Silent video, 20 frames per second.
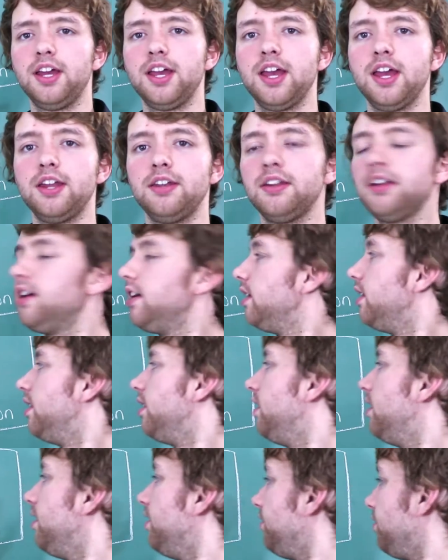And
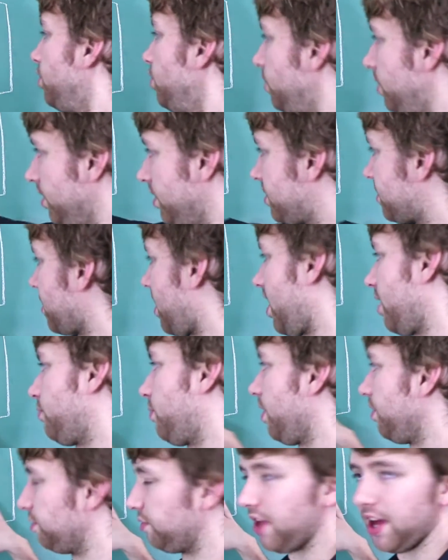you can
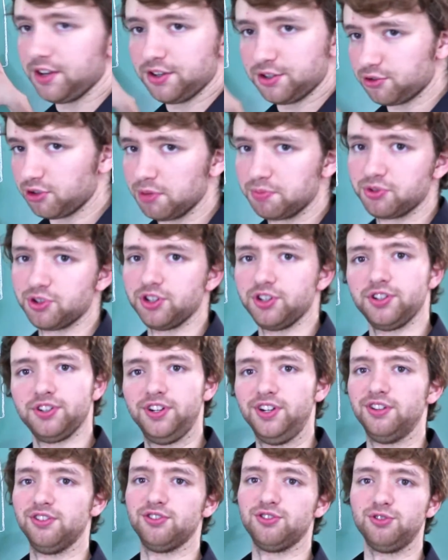decide whether that
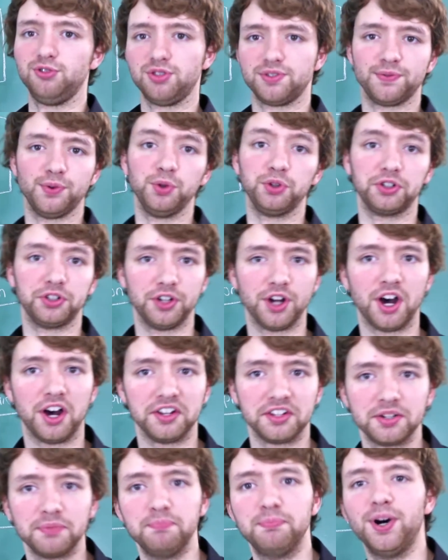description is useful or not,